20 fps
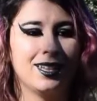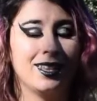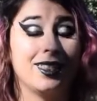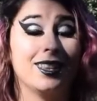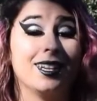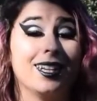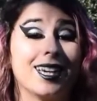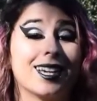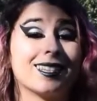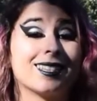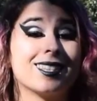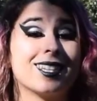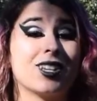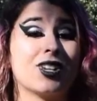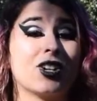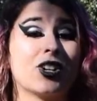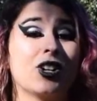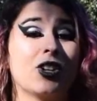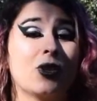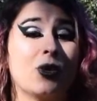The next
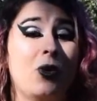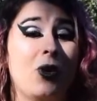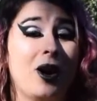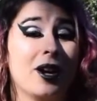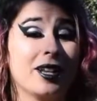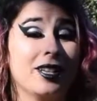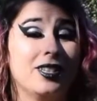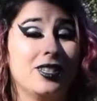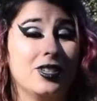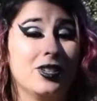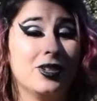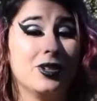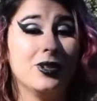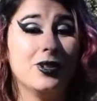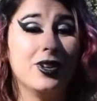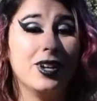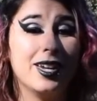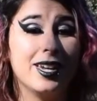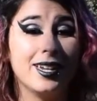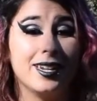thing you're gonna wanna
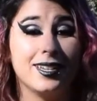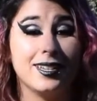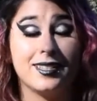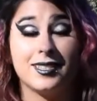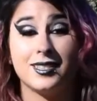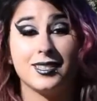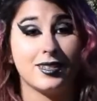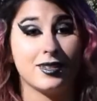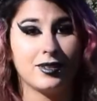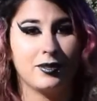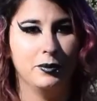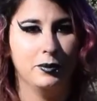do is